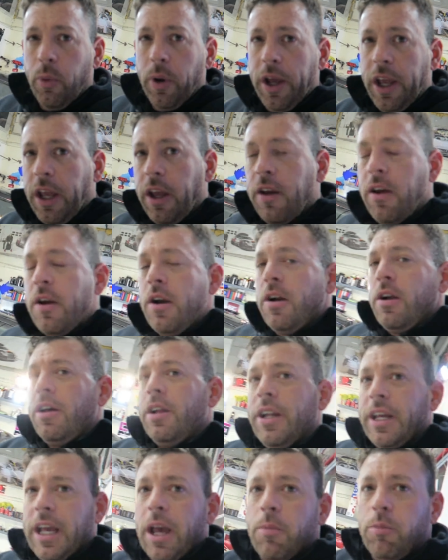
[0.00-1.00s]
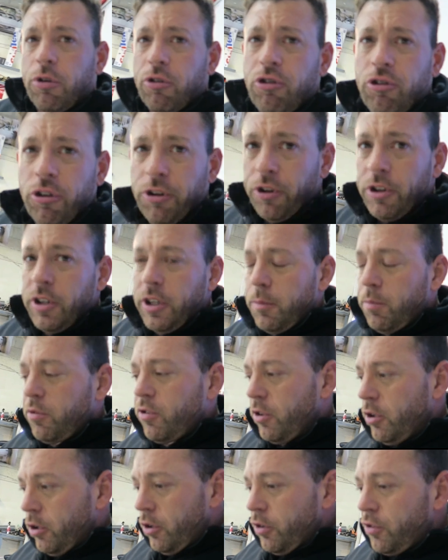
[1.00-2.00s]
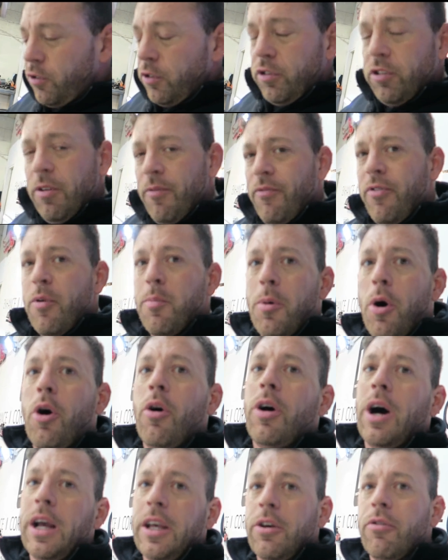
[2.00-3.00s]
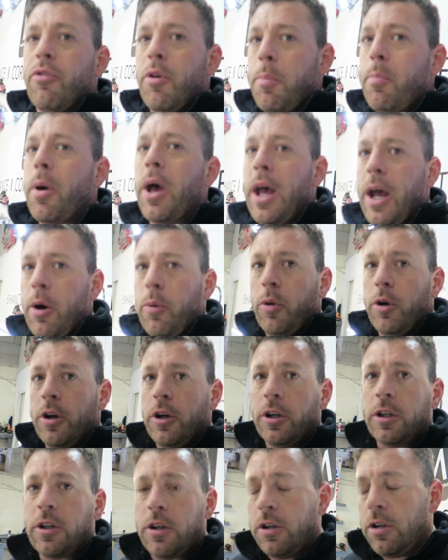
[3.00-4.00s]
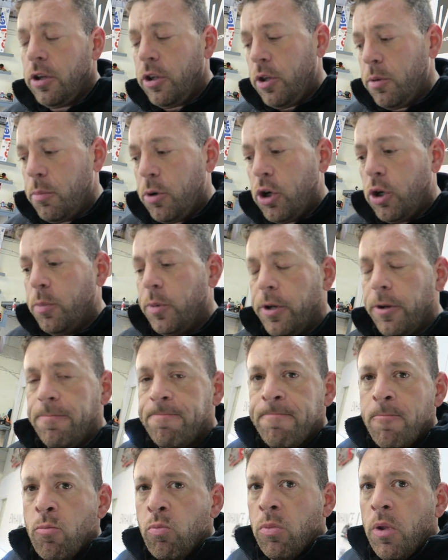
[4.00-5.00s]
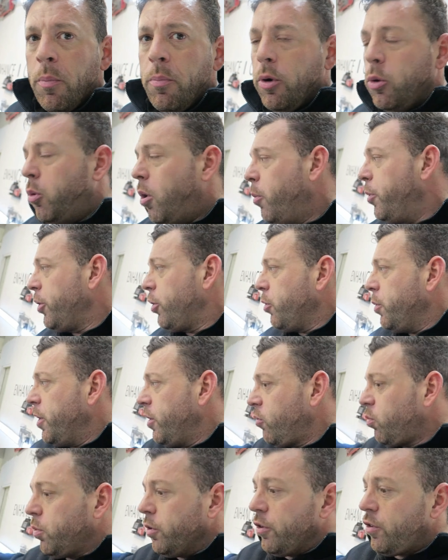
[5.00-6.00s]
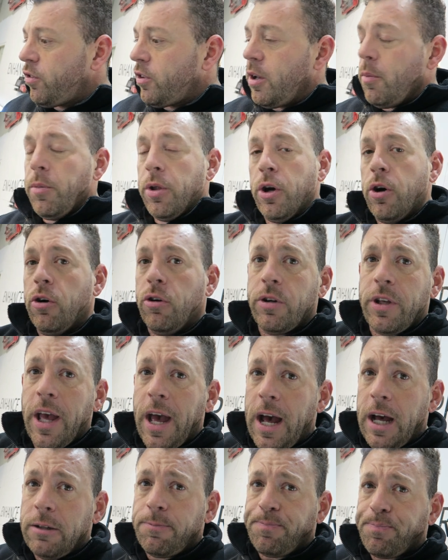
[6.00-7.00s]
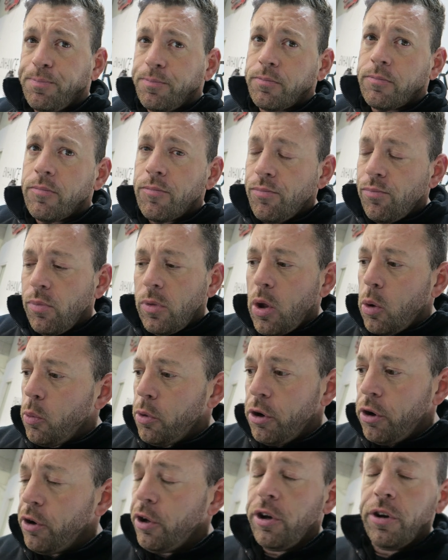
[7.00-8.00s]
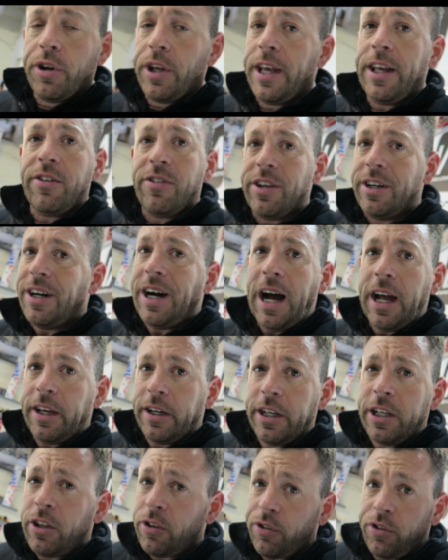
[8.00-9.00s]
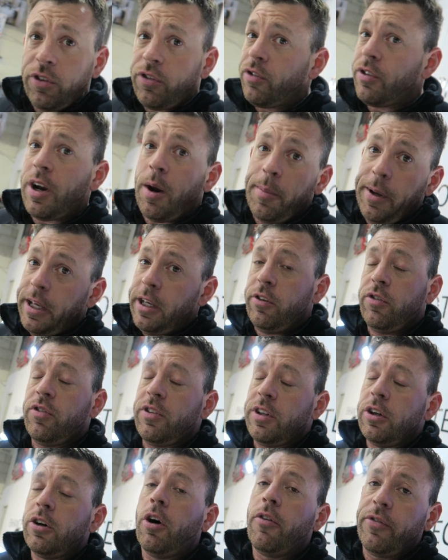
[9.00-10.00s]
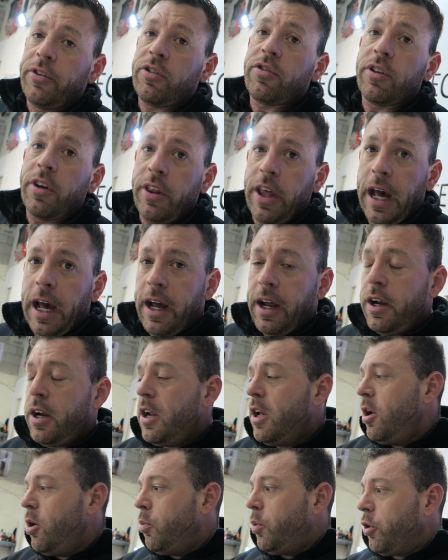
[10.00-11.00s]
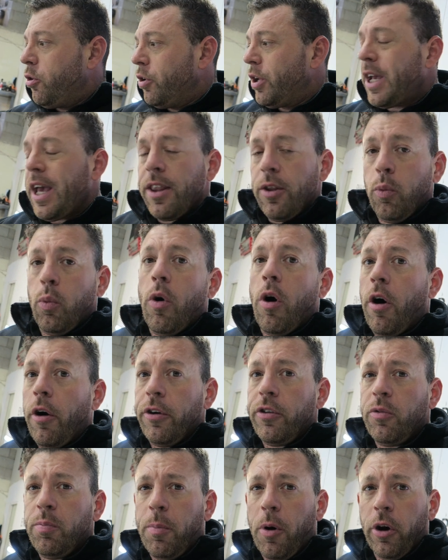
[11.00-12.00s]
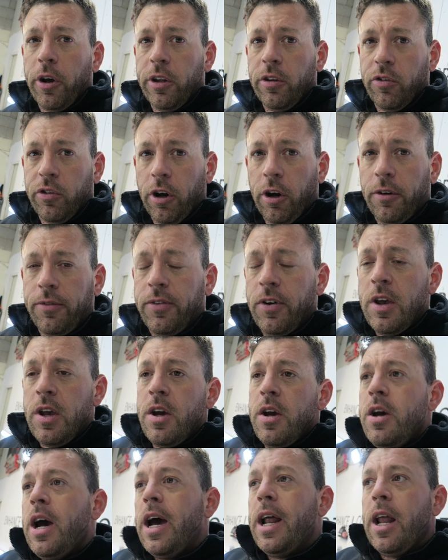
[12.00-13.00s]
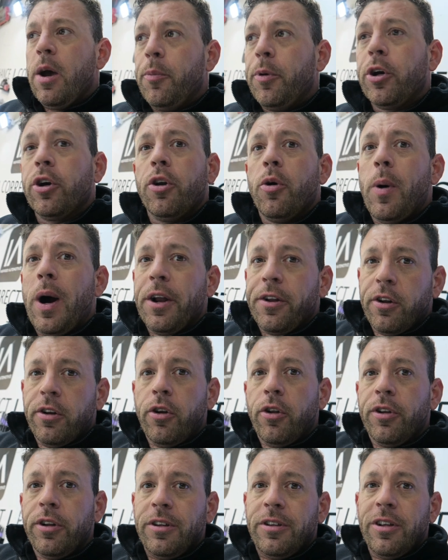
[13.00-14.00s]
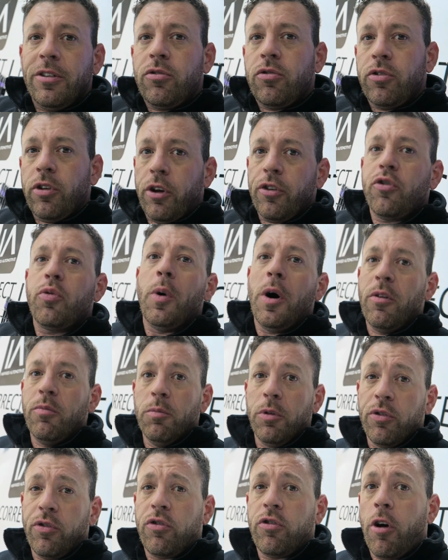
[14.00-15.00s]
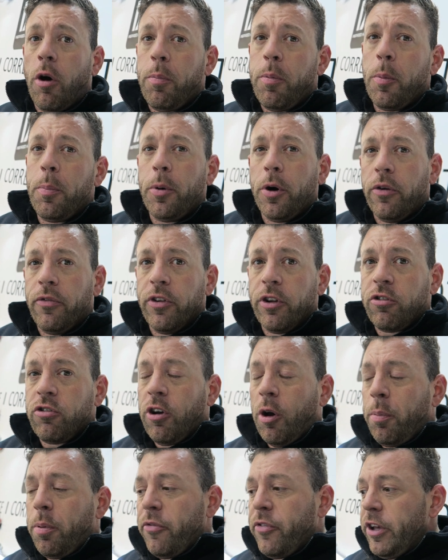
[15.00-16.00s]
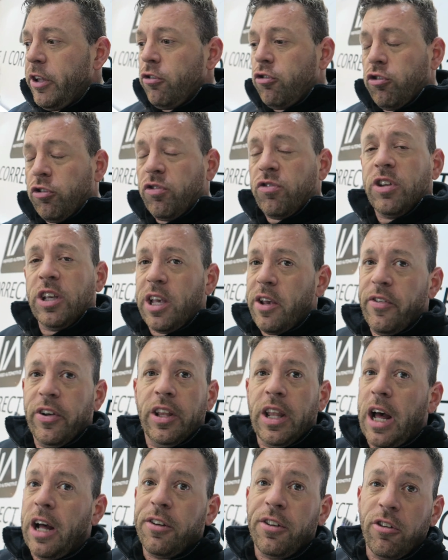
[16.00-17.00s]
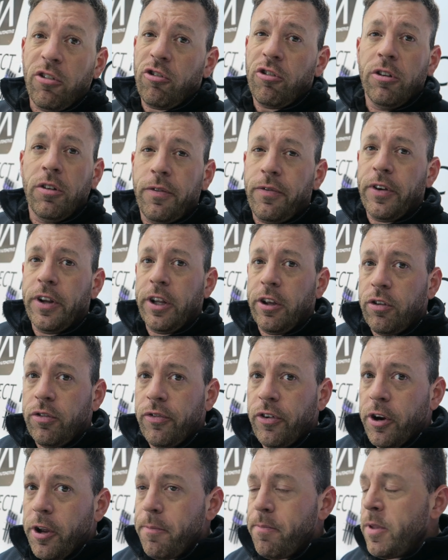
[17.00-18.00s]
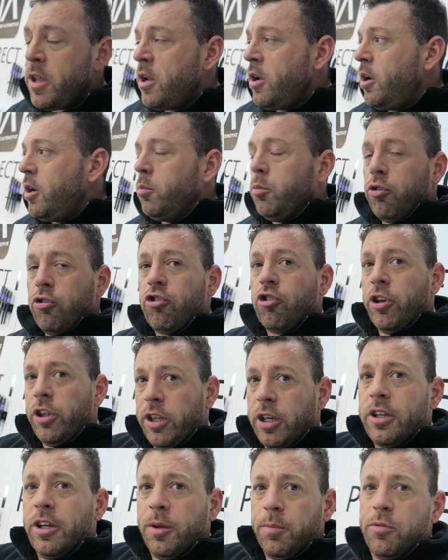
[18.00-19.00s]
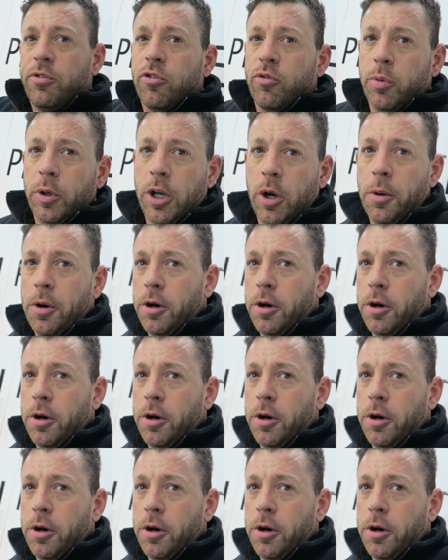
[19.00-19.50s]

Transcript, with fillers: the wing, and again we'll show the clips of those. It's in for more like a repair work at the moment, but what we're doing is we're going to skim the whole car, we're only going to hit it lightly because the ceramic is still obviously there. We're going to get the water spottings off and then we're going to add another sort of 12 months top up over the top of it just to give it that additional finish for him. And we'll show you the clips as we